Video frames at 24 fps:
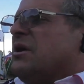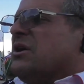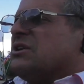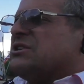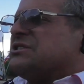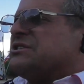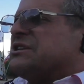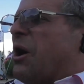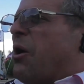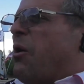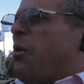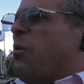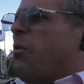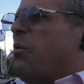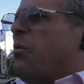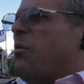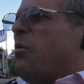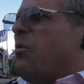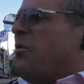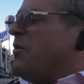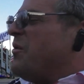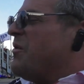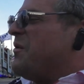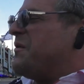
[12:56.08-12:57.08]
So
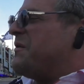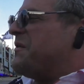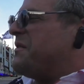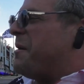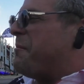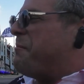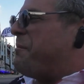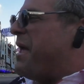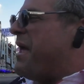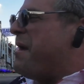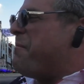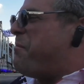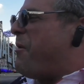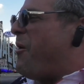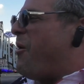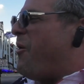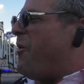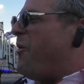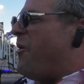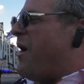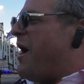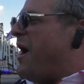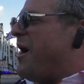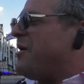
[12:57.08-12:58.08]
the
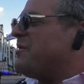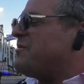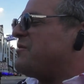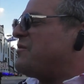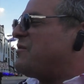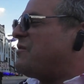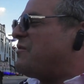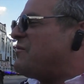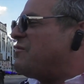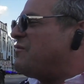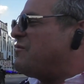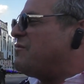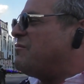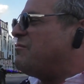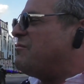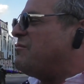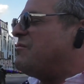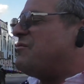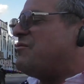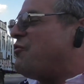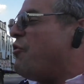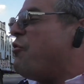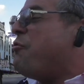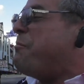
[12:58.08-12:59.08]
people aren't
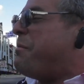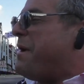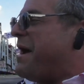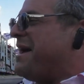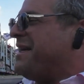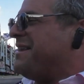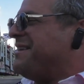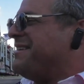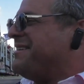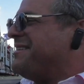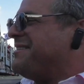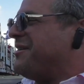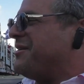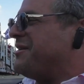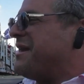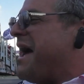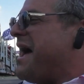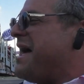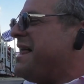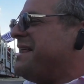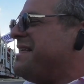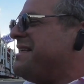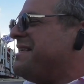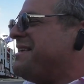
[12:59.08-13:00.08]
stupid. They're
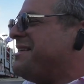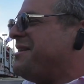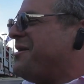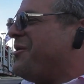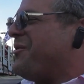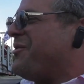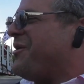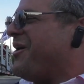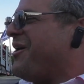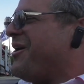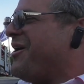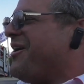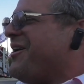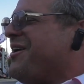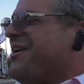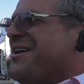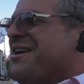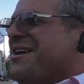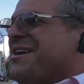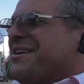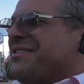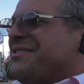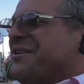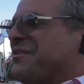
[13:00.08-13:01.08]
not, you know,
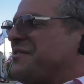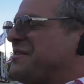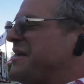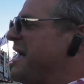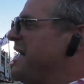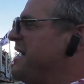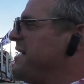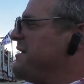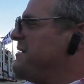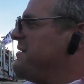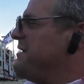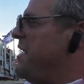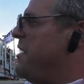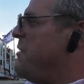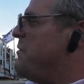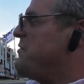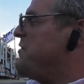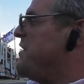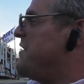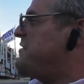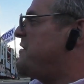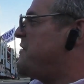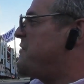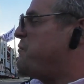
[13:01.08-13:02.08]
they're saying, yo,
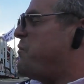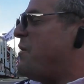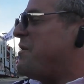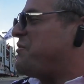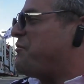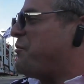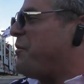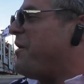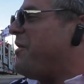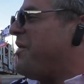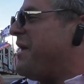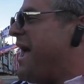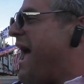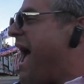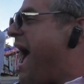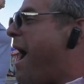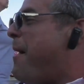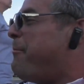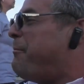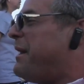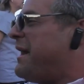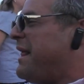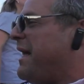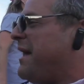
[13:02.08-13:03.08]
this is what's really
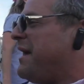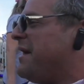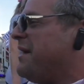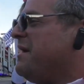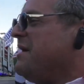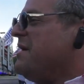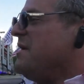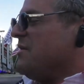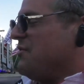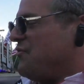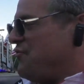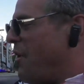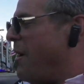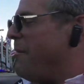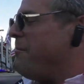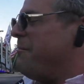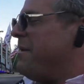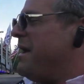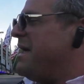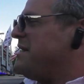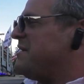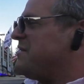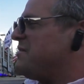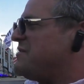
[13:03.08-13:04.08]
happening. Trump
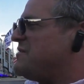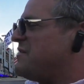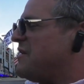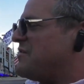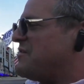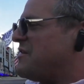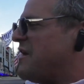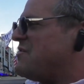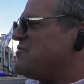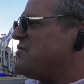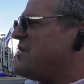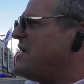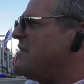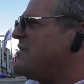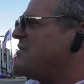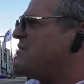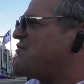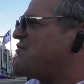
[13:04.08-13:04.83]
made his decisions.